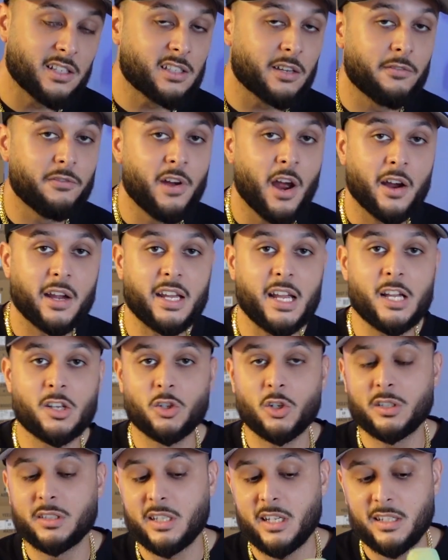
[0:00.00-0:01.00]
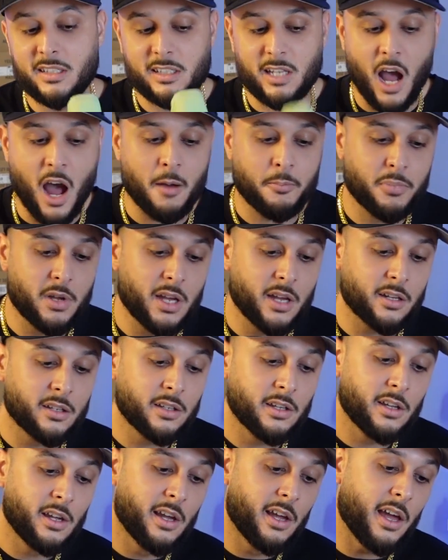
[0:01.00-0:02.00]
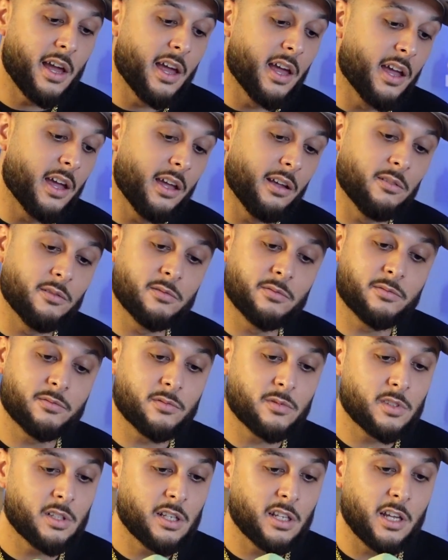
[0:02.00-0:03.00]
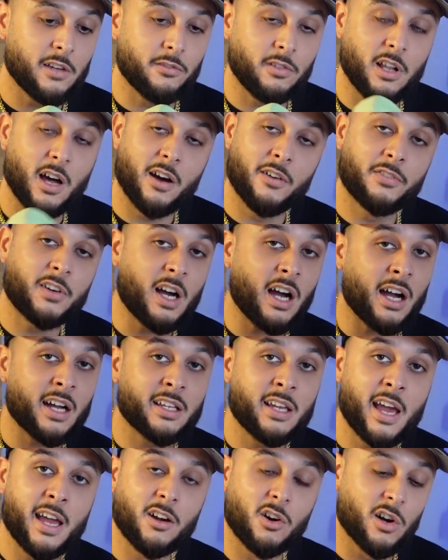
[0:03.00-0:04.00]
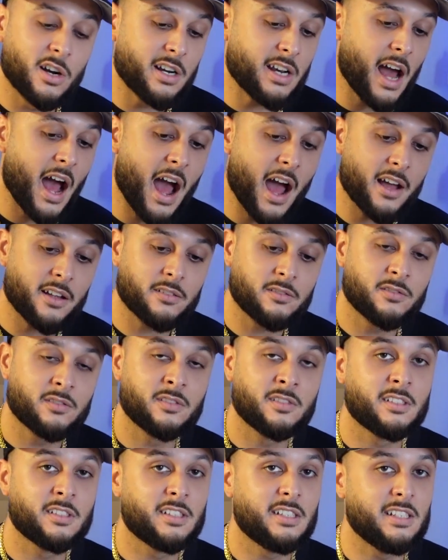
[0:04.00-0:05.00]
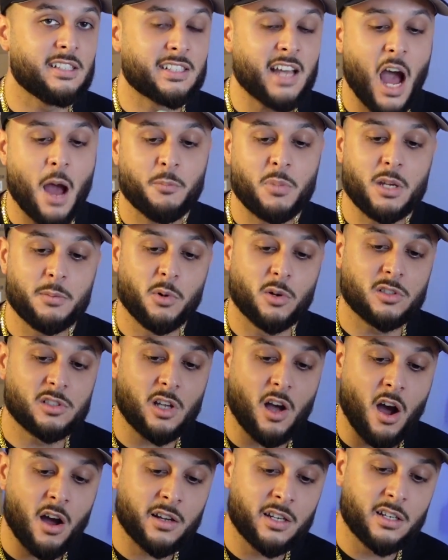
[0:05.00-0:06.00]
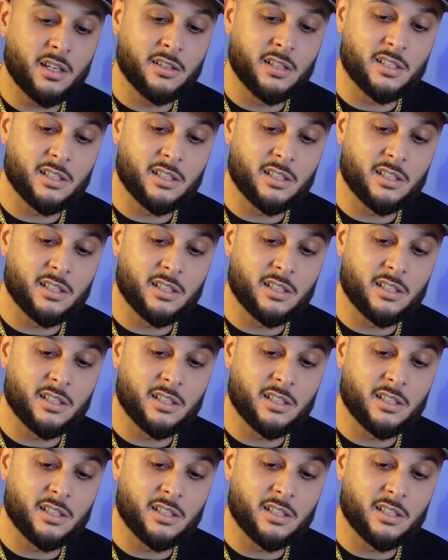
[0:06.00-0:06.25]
It's a very interesting topic, and if love Kanye or not, he's got people talking.